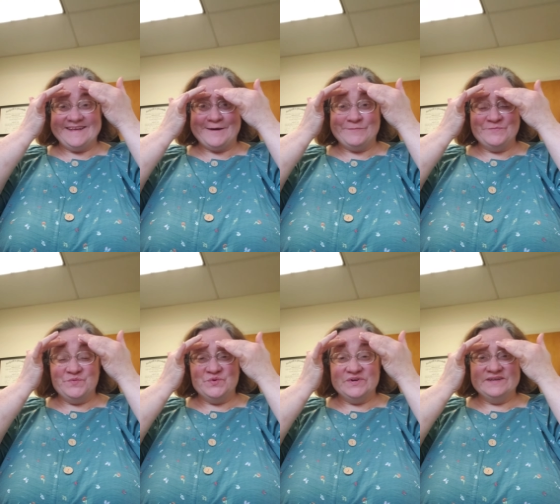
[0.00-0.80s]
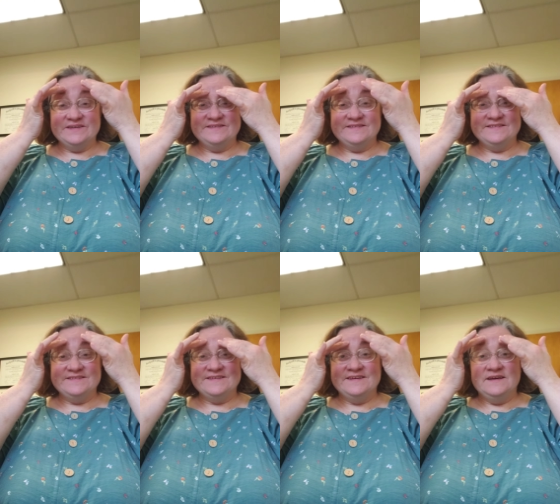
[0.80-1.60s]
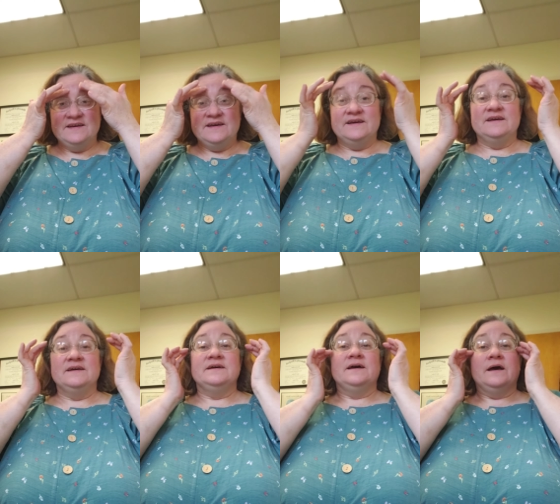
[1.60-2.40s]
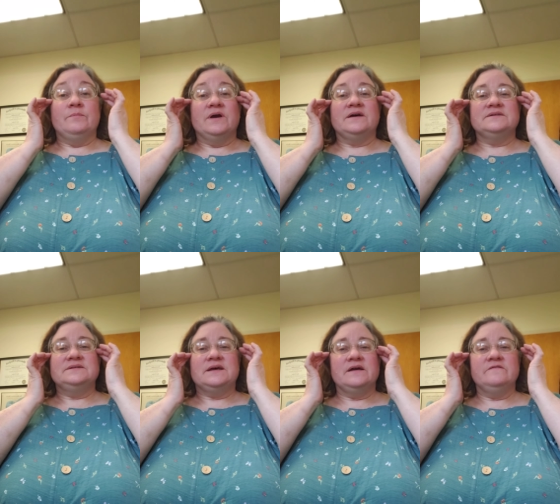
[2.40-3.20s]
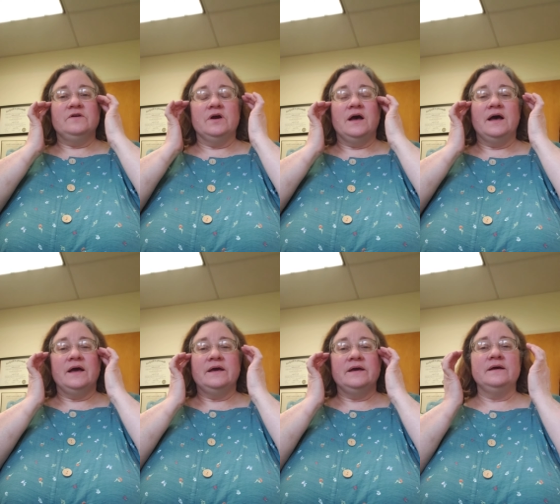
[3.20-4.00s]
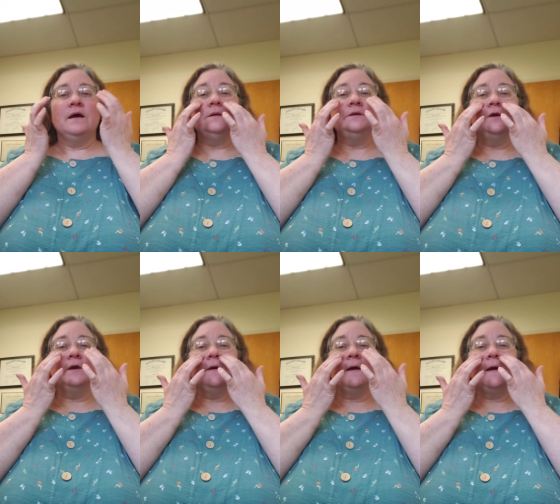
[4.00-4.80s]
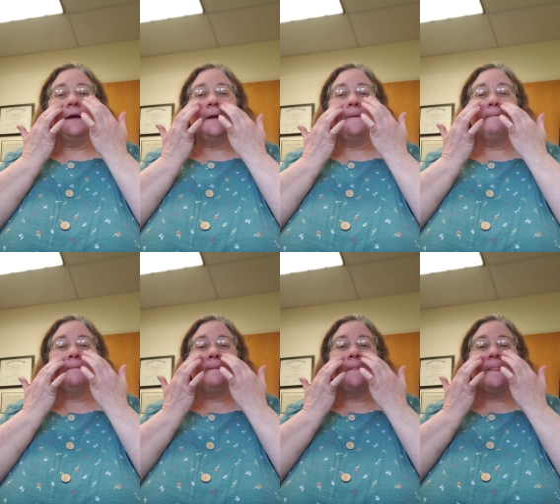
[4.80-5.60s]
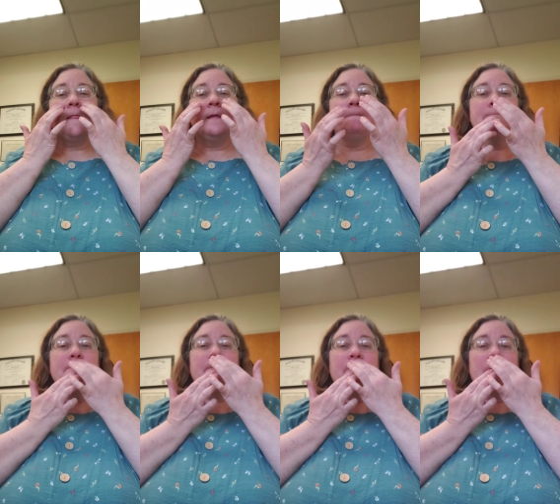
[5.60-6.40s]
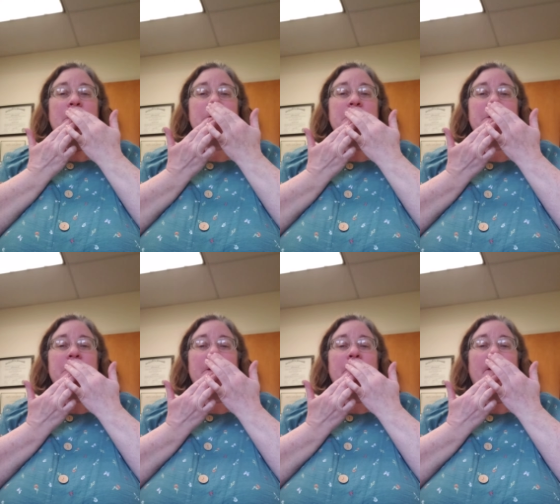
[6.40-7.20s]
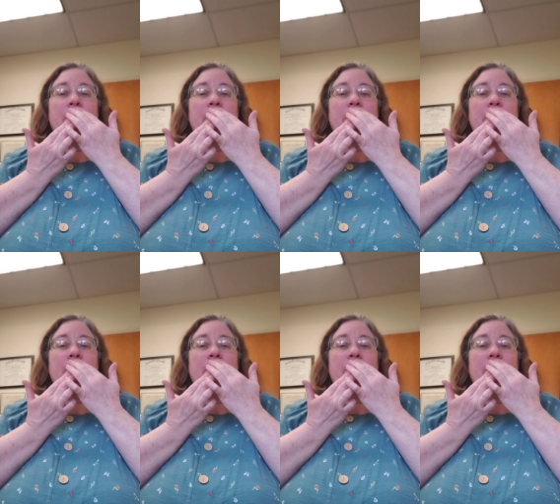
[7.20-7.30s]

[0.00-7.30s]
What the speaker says: Tapping points. Eyebrows. Side of your eye. Under your eye. Nose and chin.